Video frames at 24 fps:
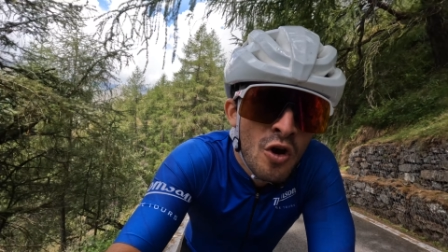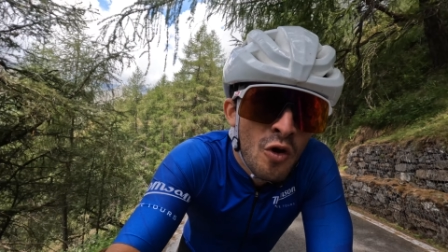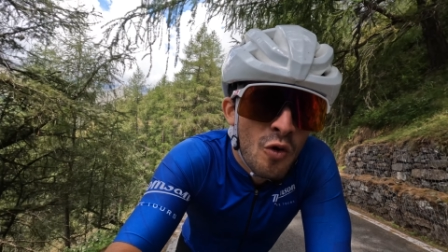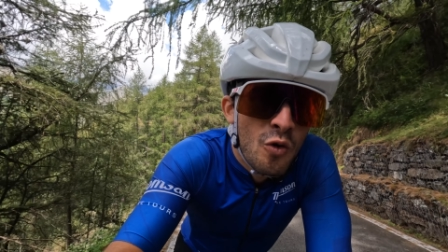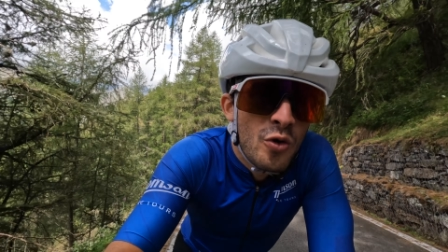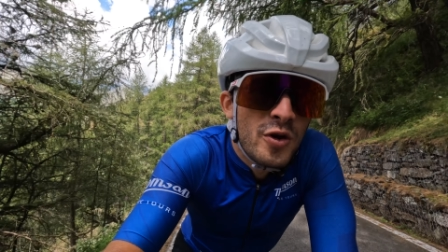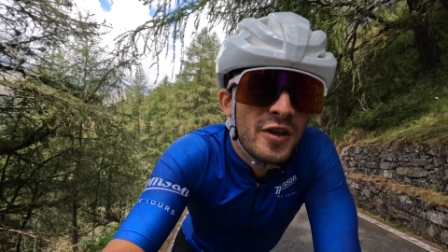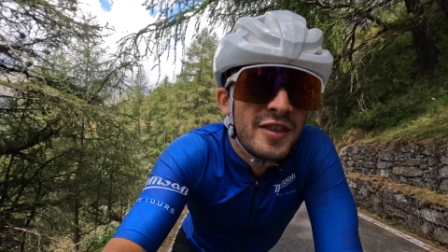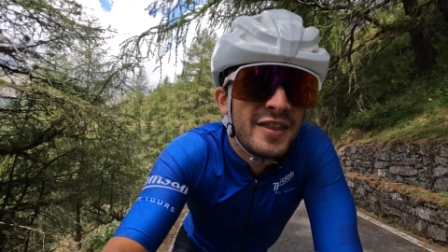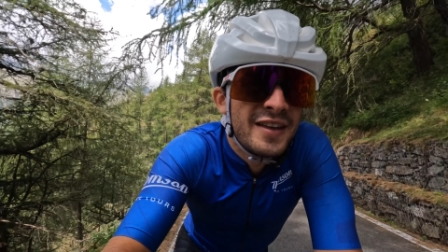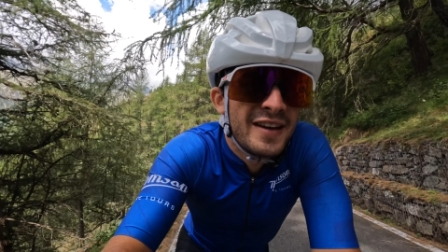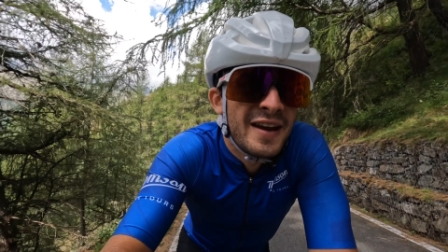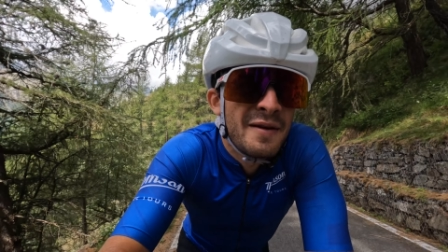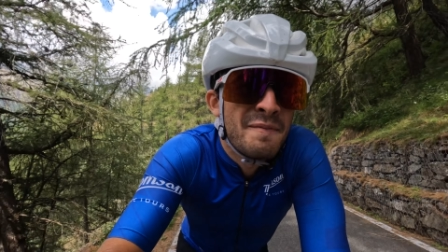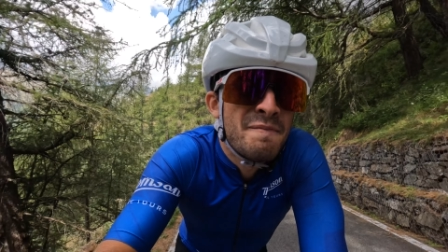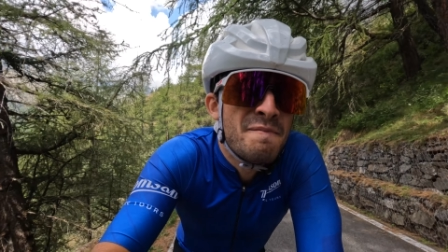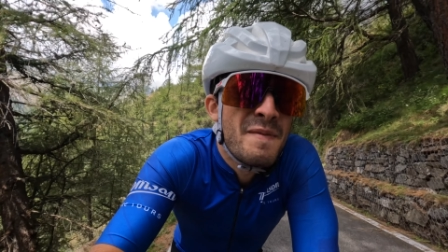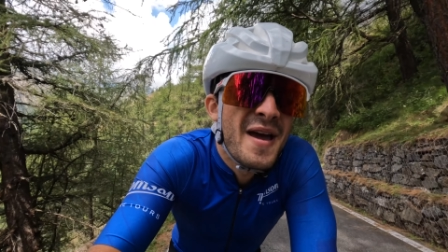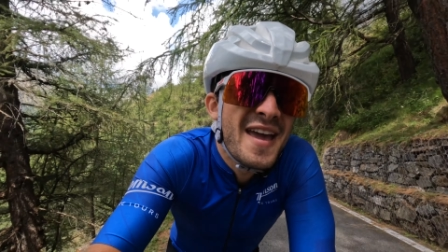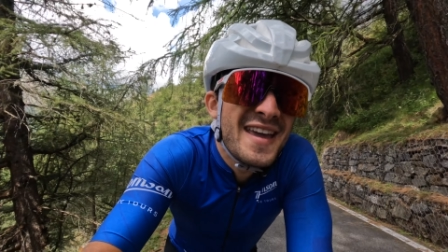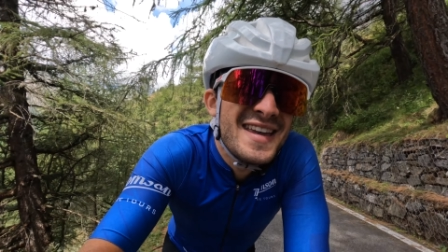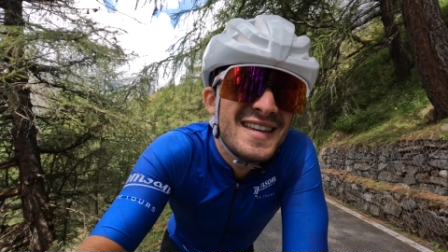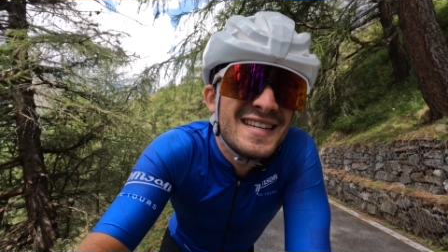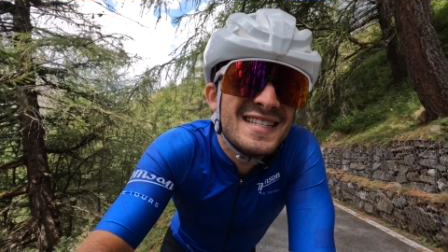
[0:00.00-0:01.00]
with an
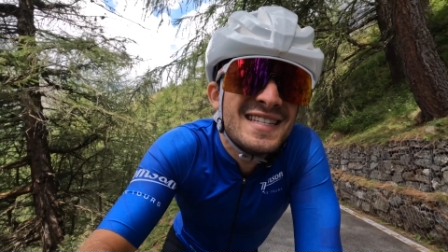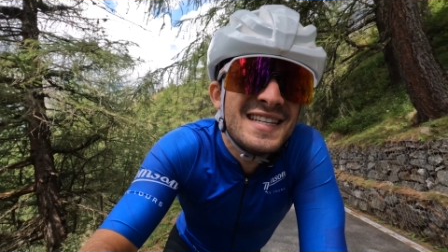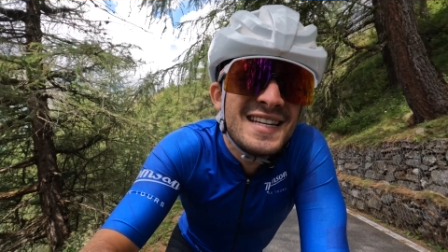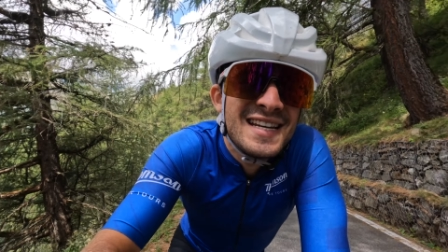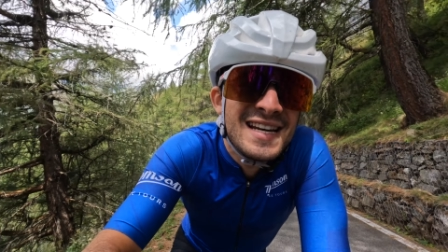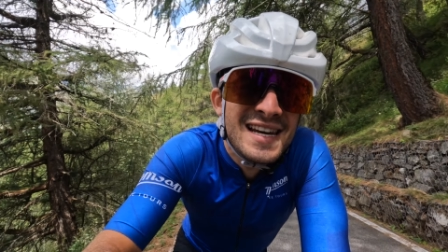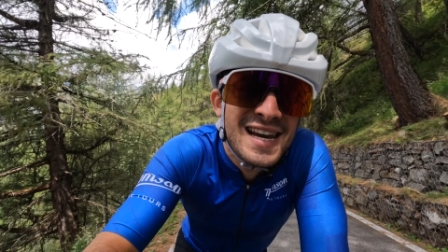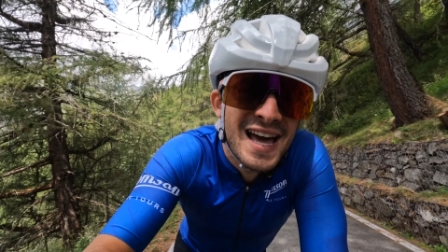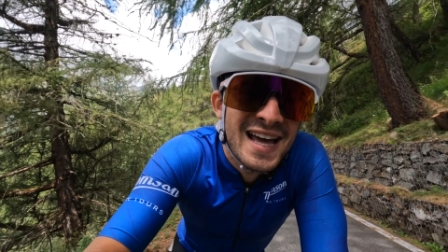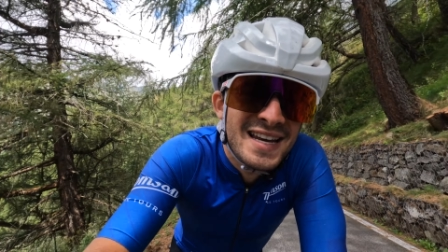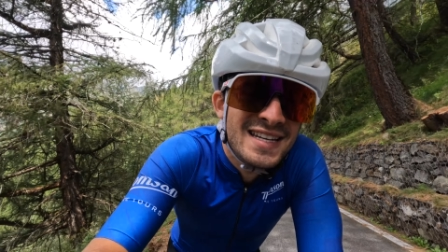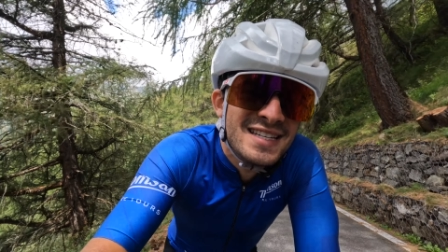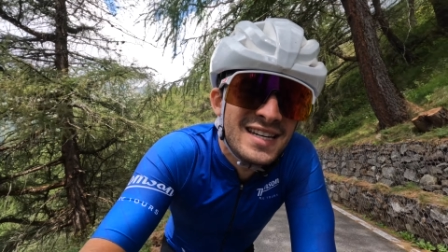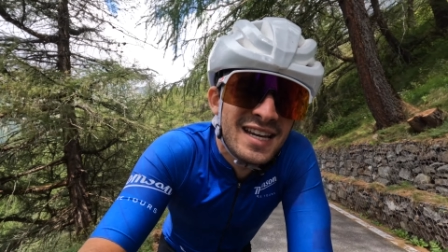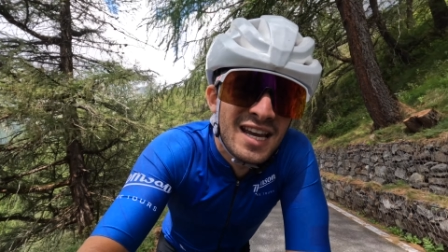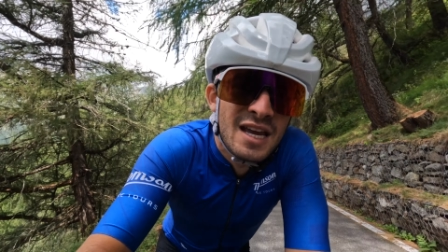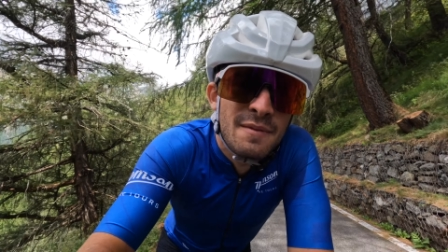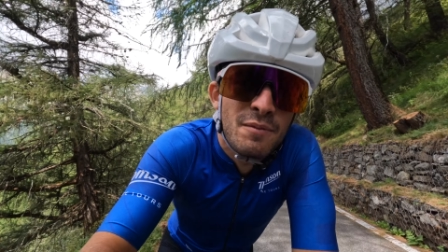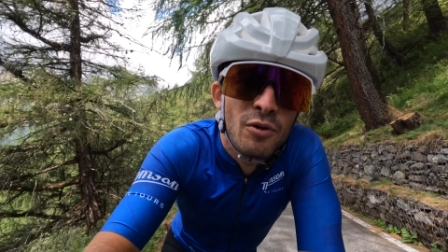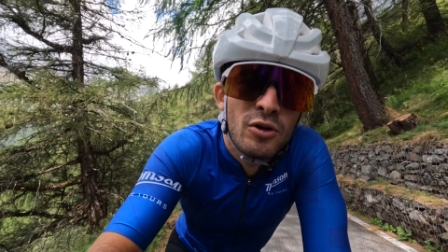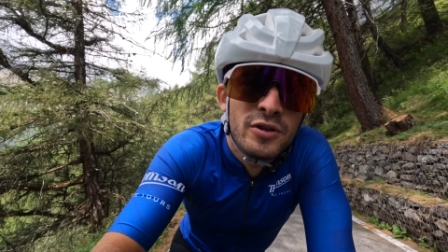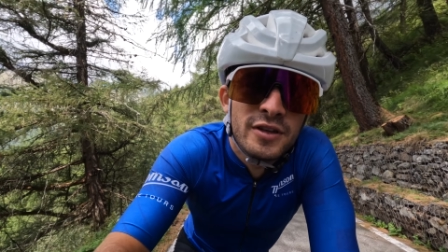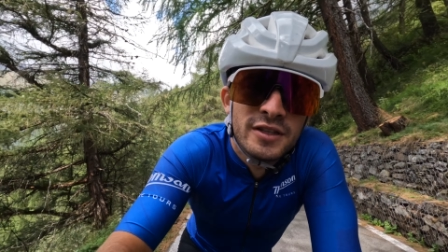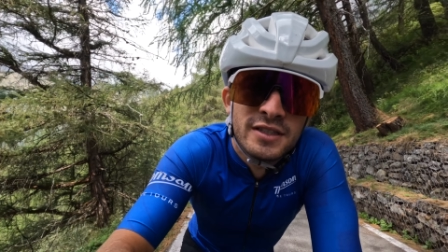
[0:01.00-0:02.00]
amazing
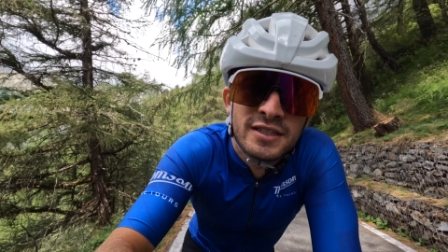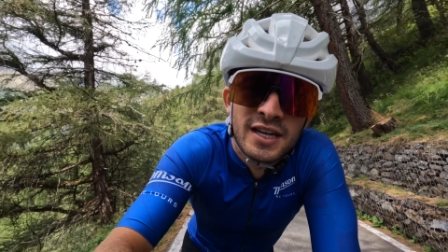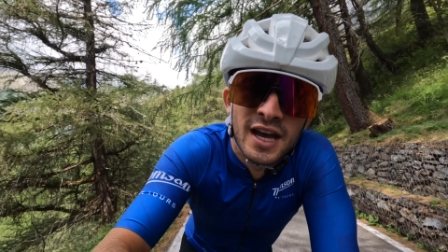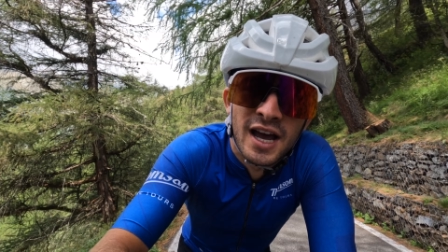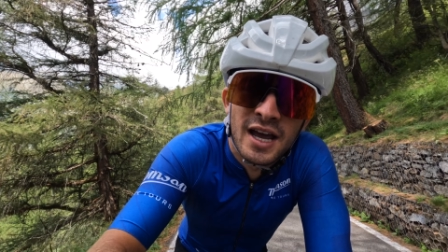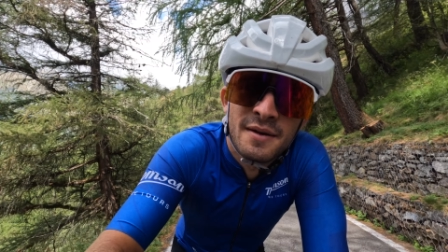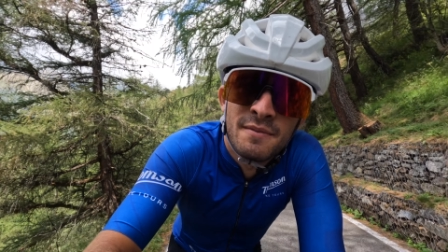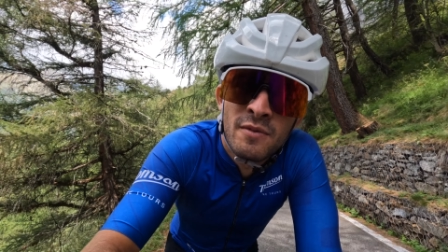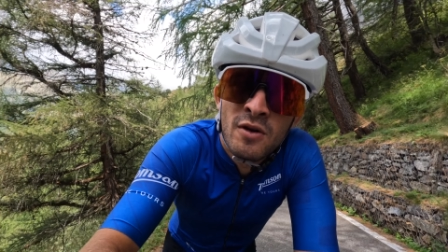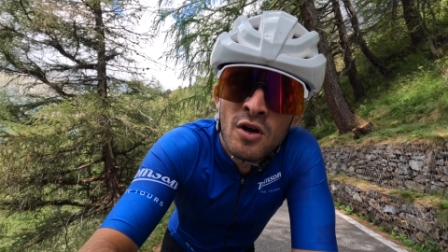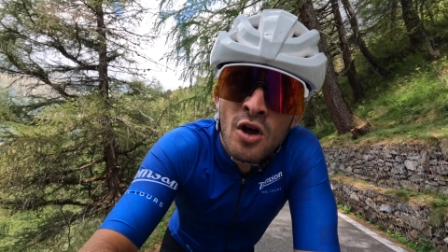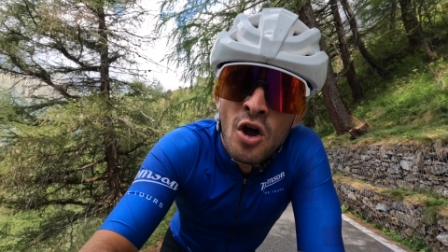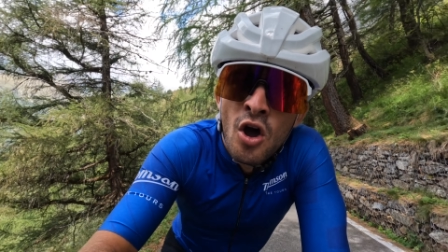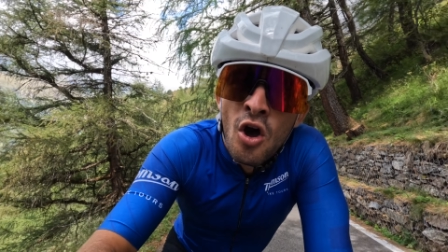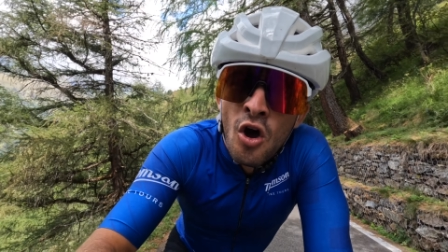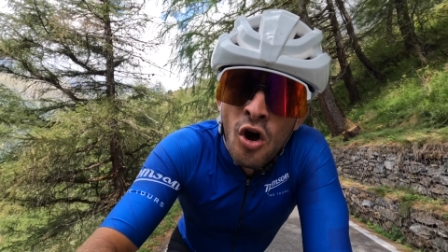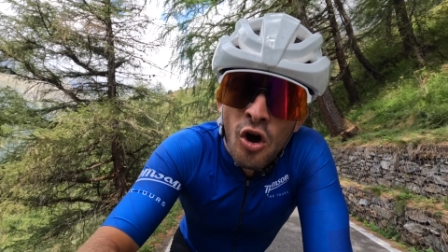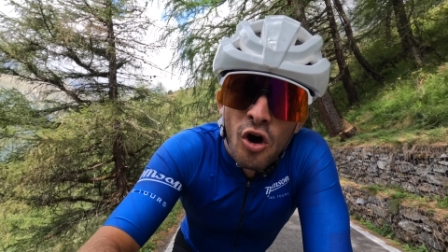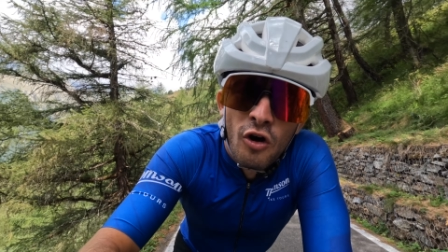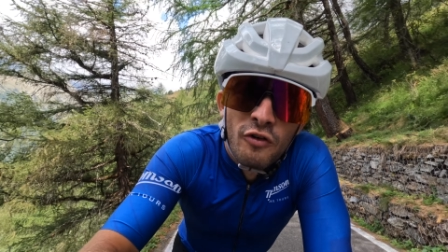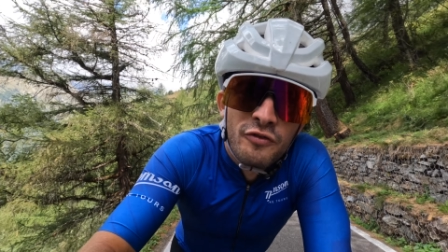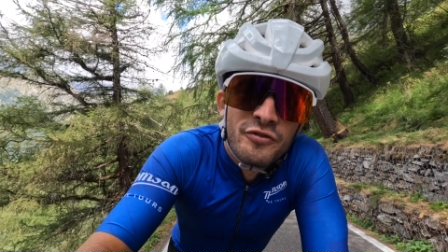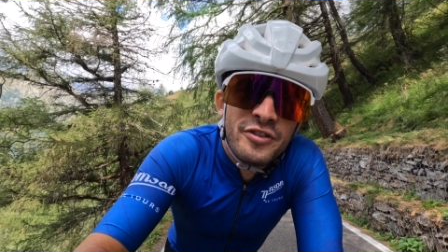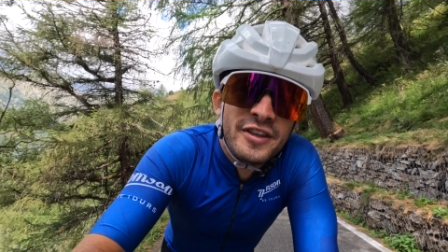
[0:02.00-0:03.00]
landscape all the time
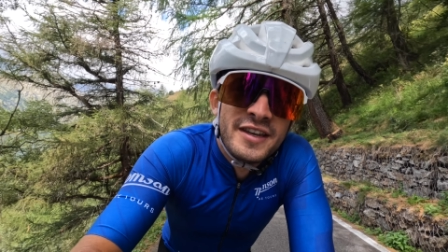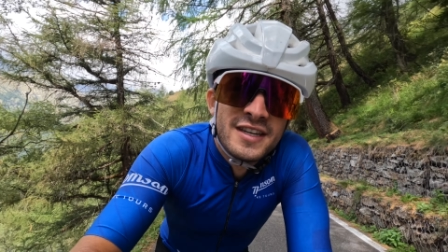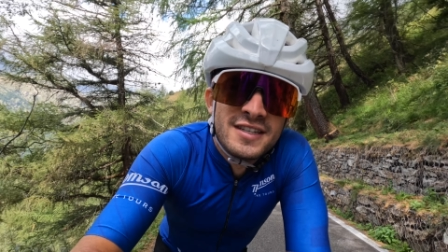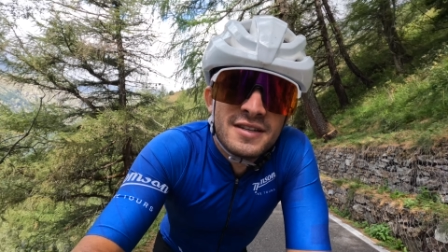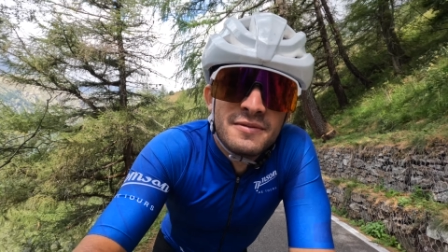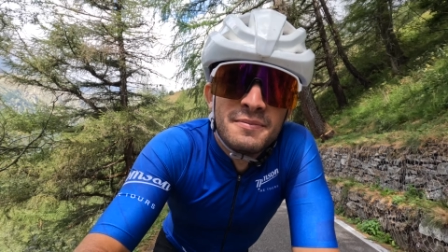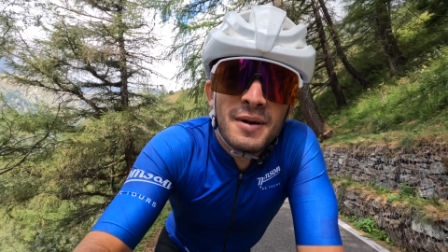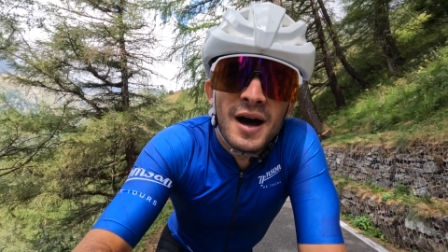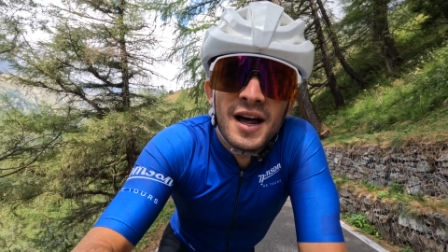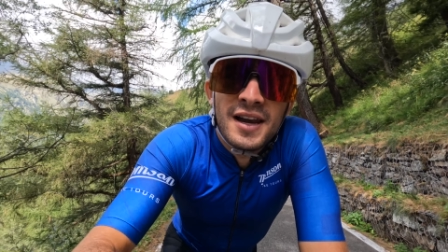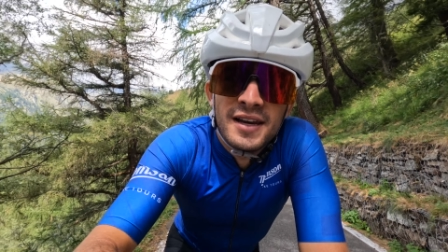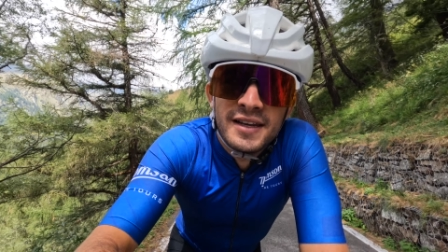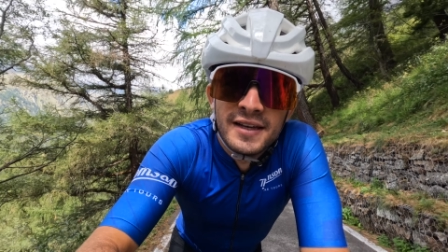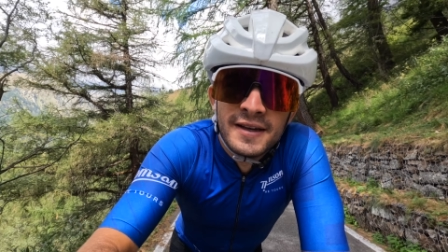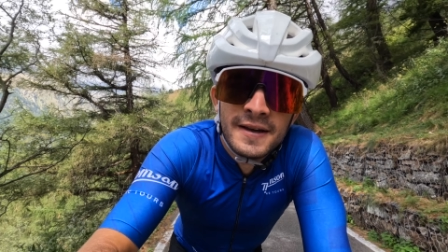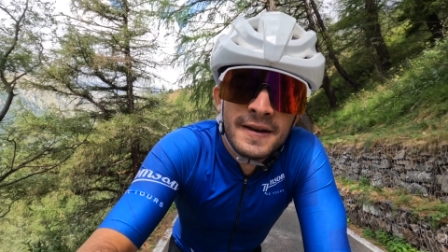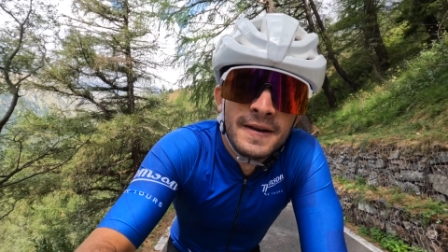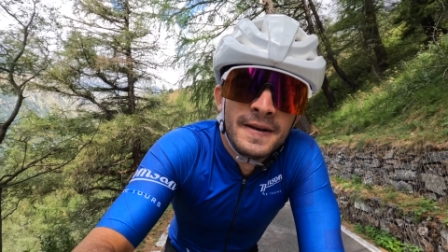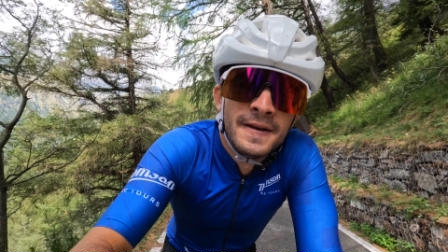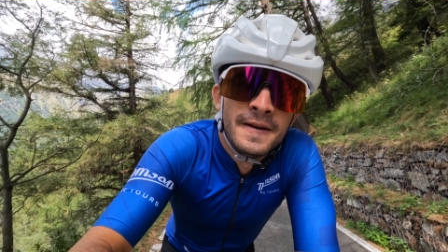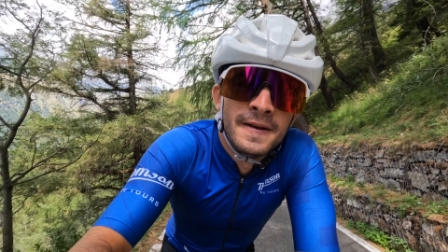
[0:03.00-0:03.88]
of this valley.